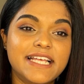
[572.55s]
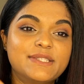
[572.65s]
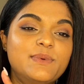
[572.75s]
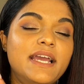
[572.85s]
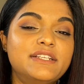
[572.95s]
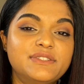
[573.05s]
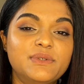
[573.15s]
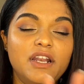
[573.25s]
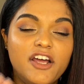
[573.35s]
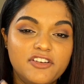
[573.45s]
That's where I
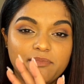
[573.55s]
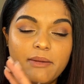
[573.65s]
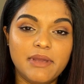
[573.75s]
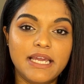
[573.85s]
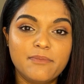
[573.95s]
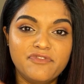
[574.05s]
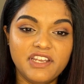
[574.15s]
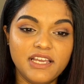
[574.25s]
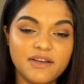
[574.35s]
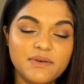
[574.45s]
do a lot of my makeup
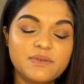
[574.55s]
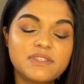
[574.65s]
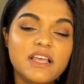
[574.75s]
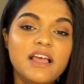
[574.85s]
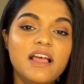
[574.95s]
videos.